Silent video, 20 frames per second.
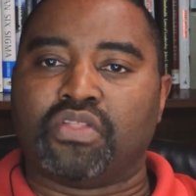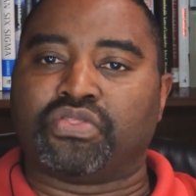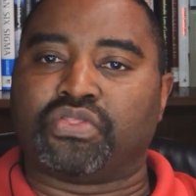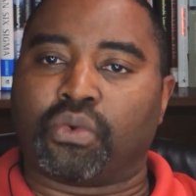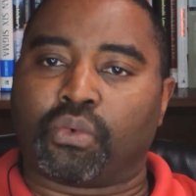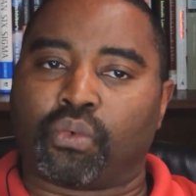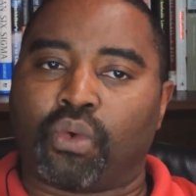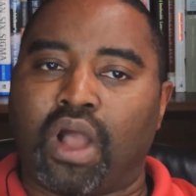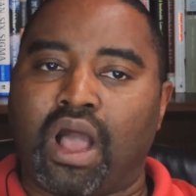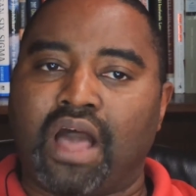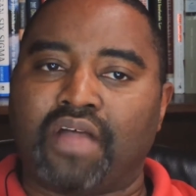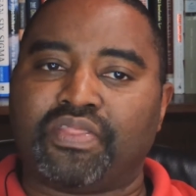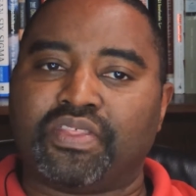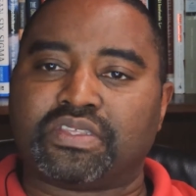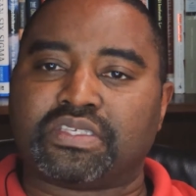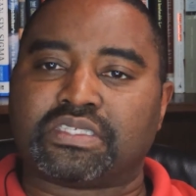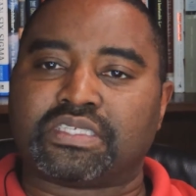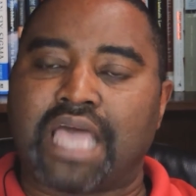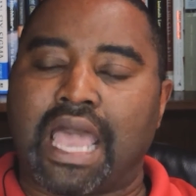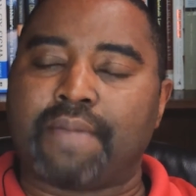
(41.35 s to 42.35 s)
The Roth
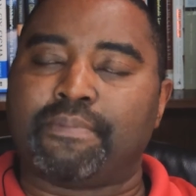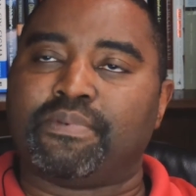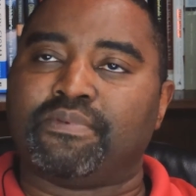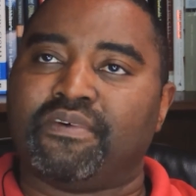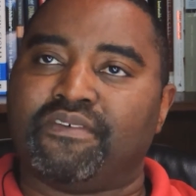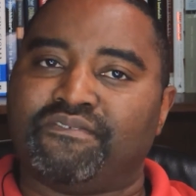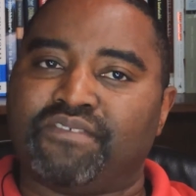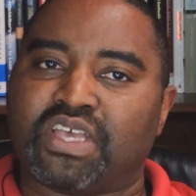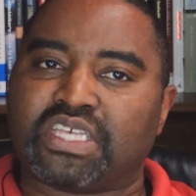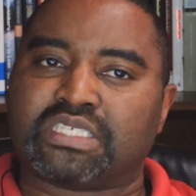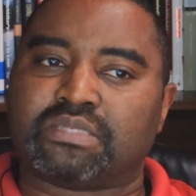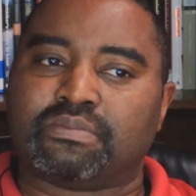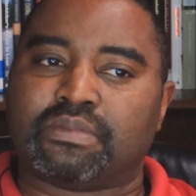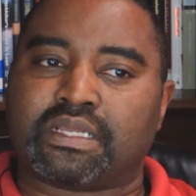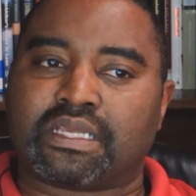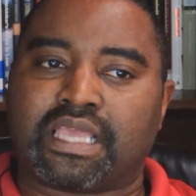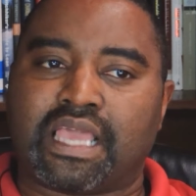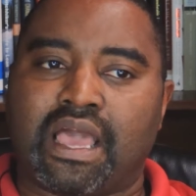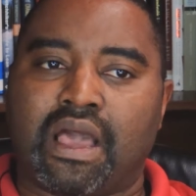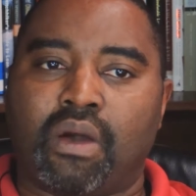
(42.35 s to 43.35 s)
is a type of
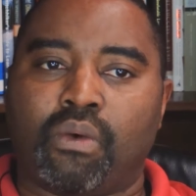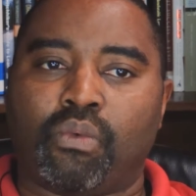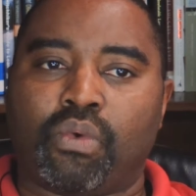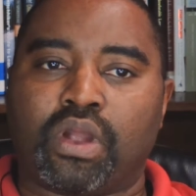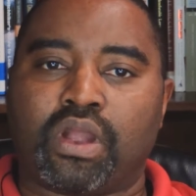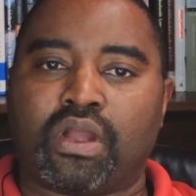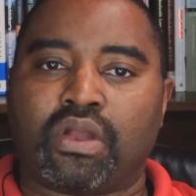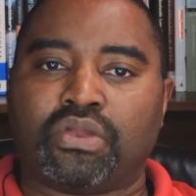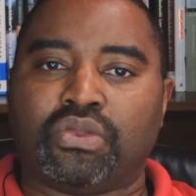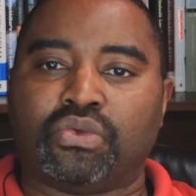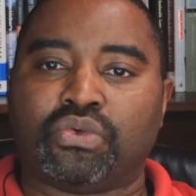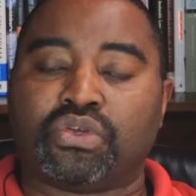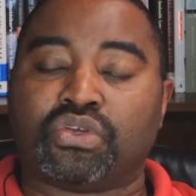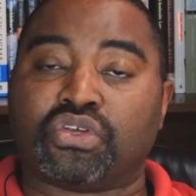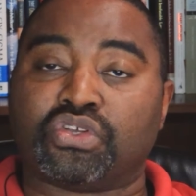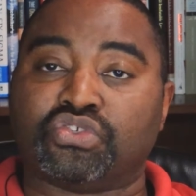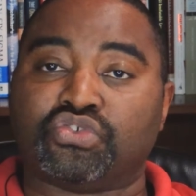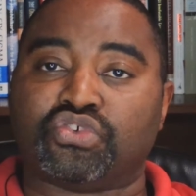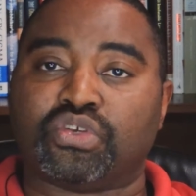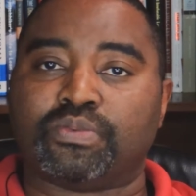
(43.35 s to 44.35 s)
investment account where you can
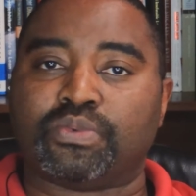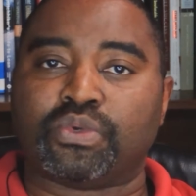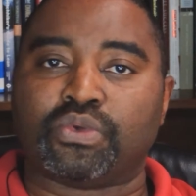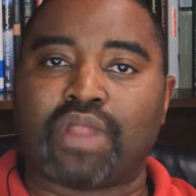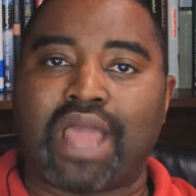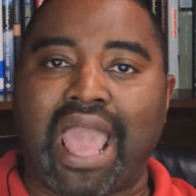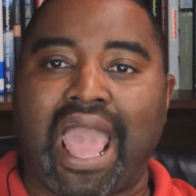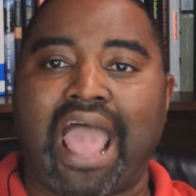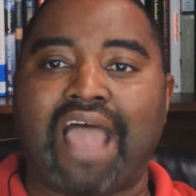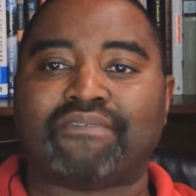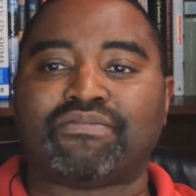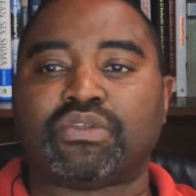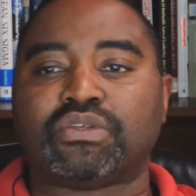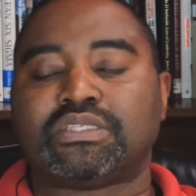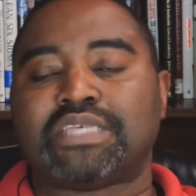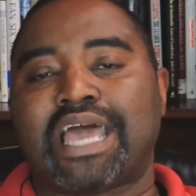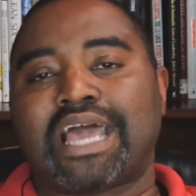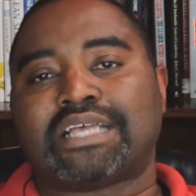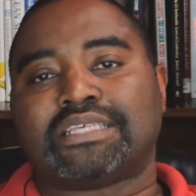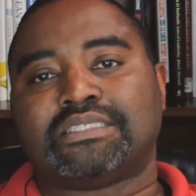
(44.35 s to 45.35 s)
contribute
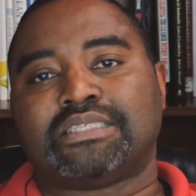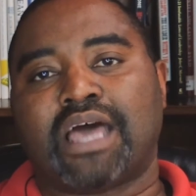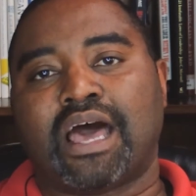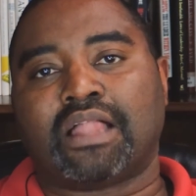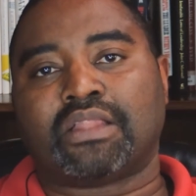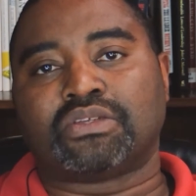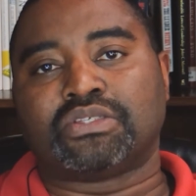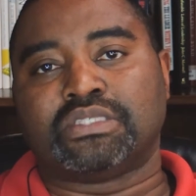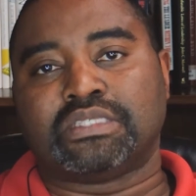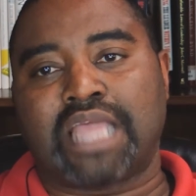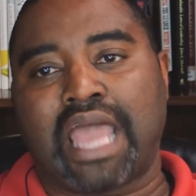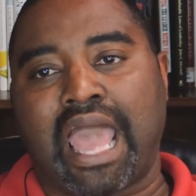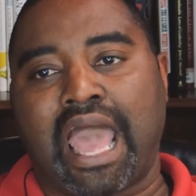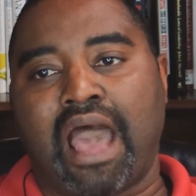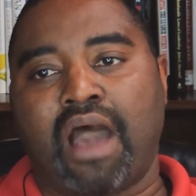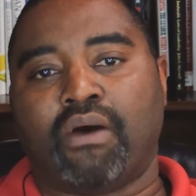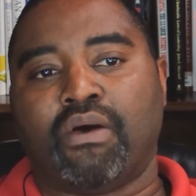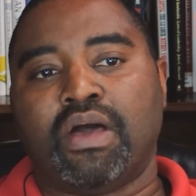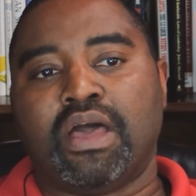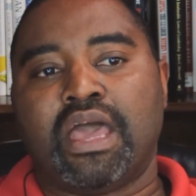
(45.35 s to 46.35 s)
after-tax dollars
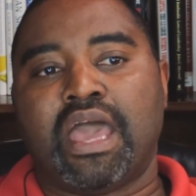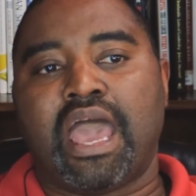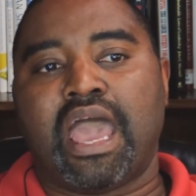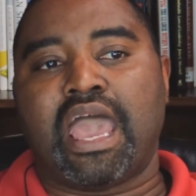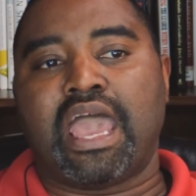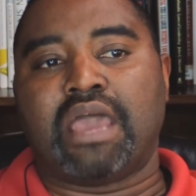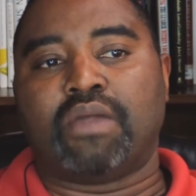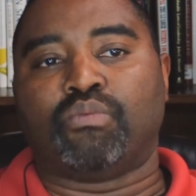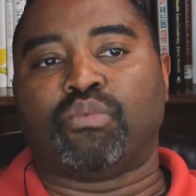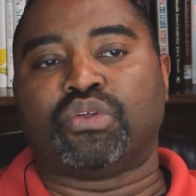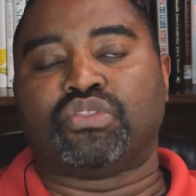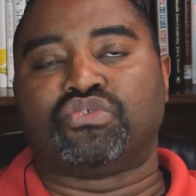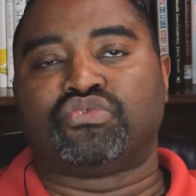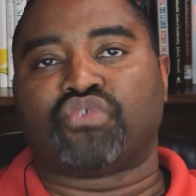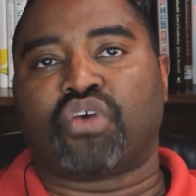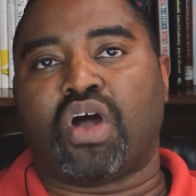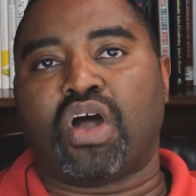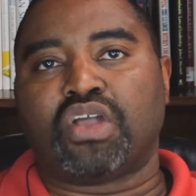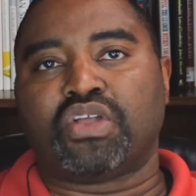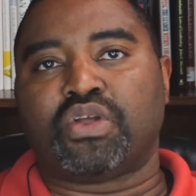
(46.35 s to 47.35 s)
now and
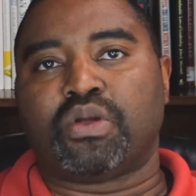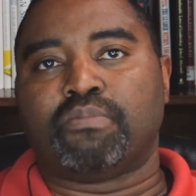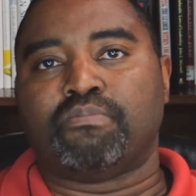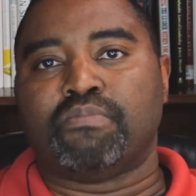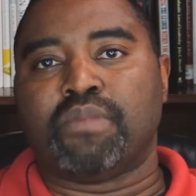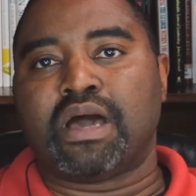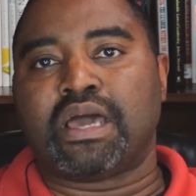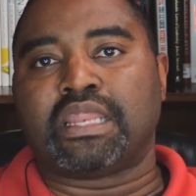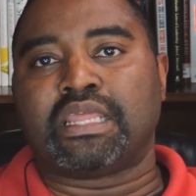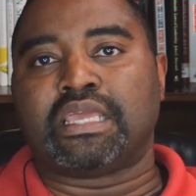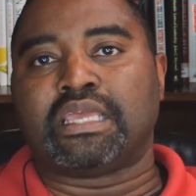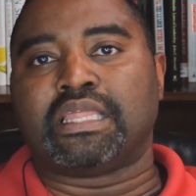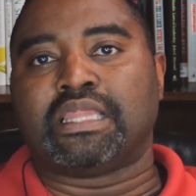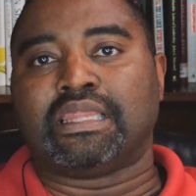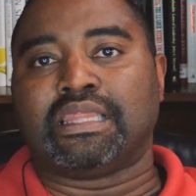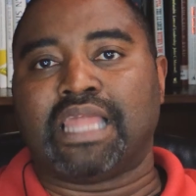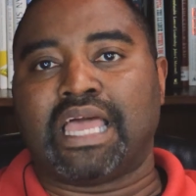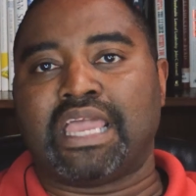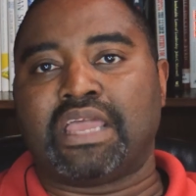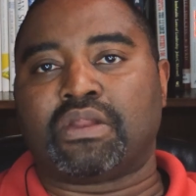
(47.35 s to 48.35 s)
withdraw your money
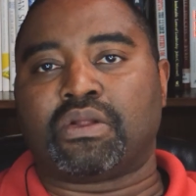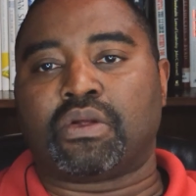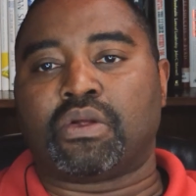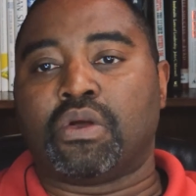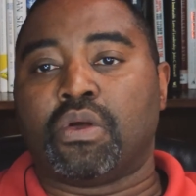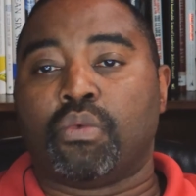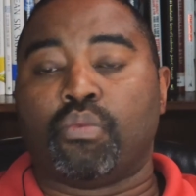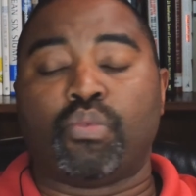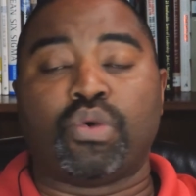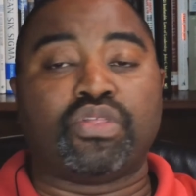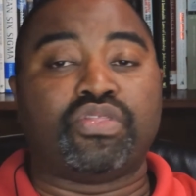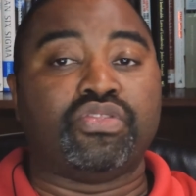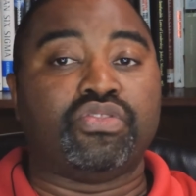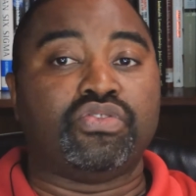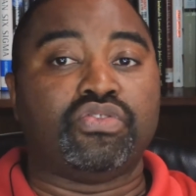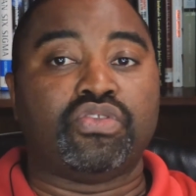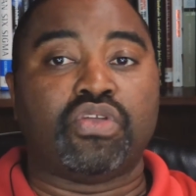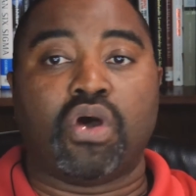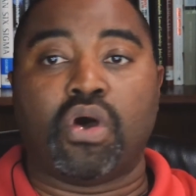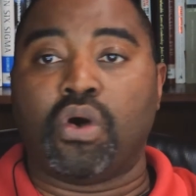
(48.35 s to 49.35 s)
later with
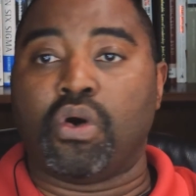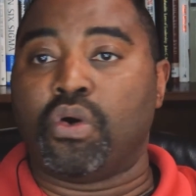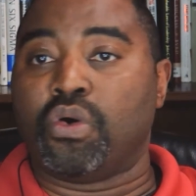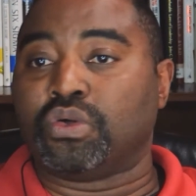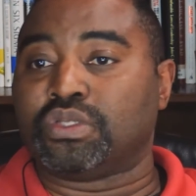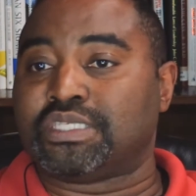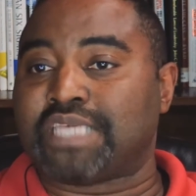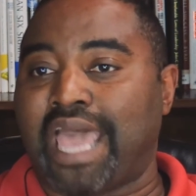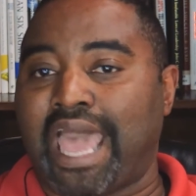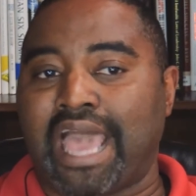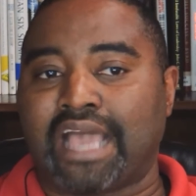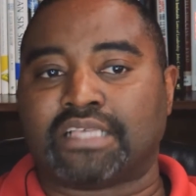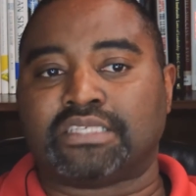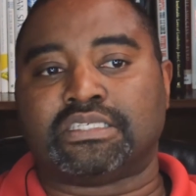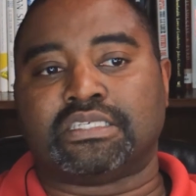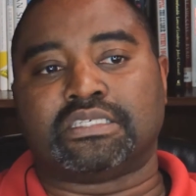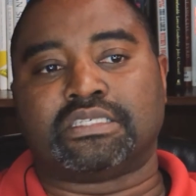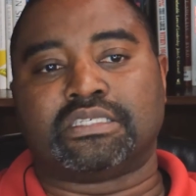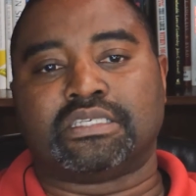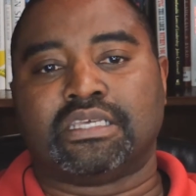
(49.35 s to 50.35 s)
no
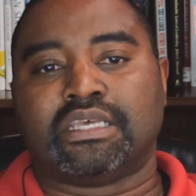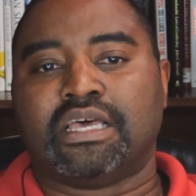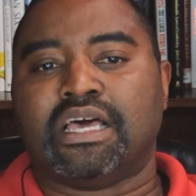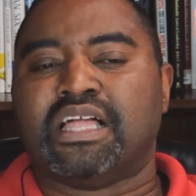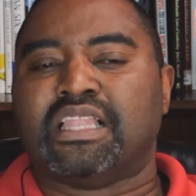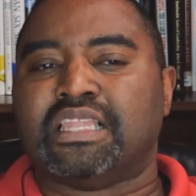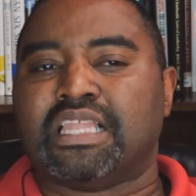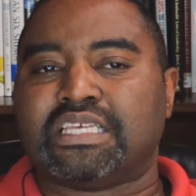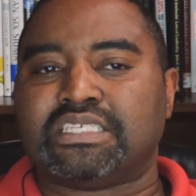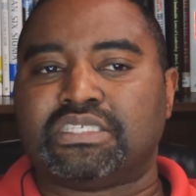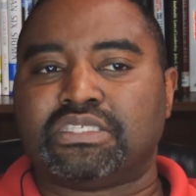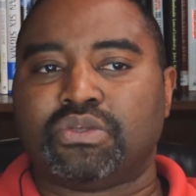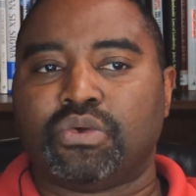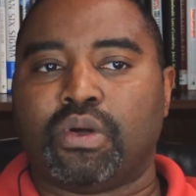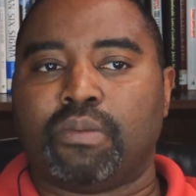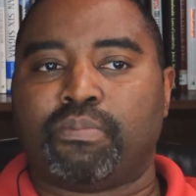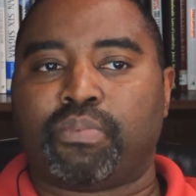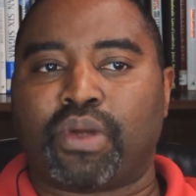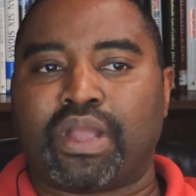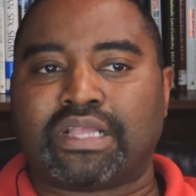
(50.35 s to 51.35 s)
taxes. Let's
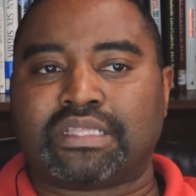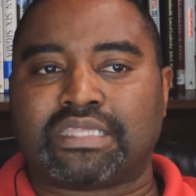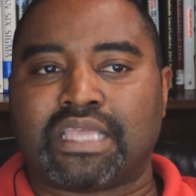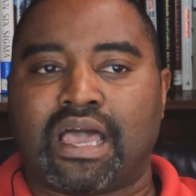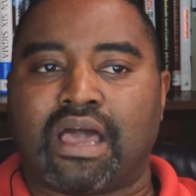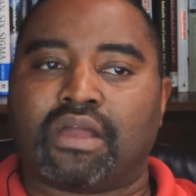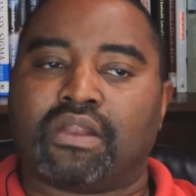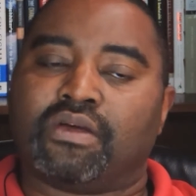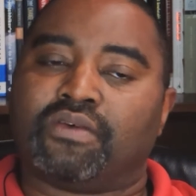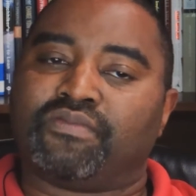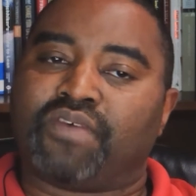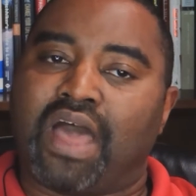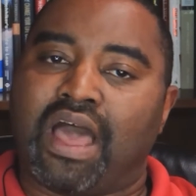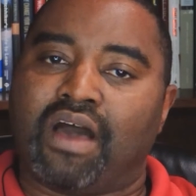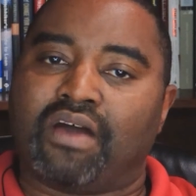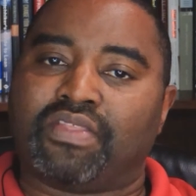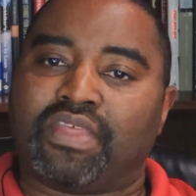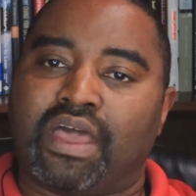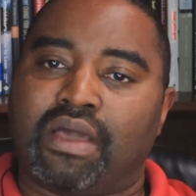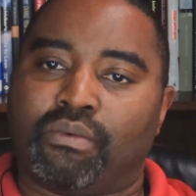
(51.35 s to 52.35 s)
do a breakdown of
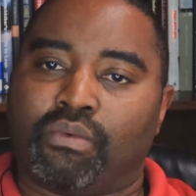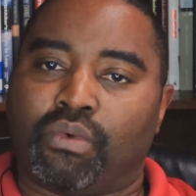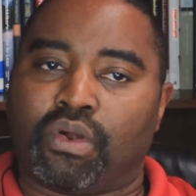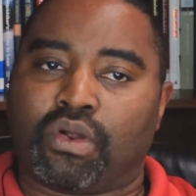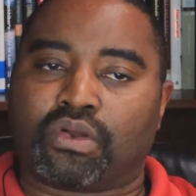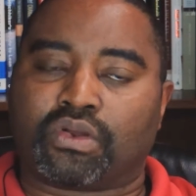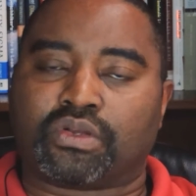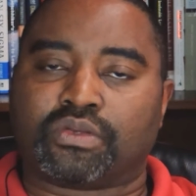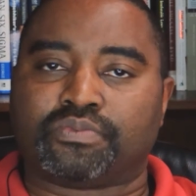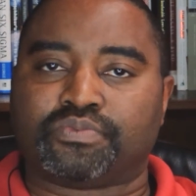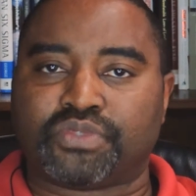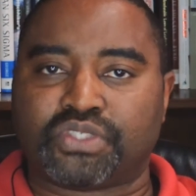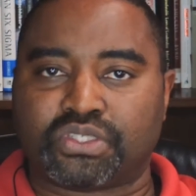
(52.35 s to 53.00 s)
how that works.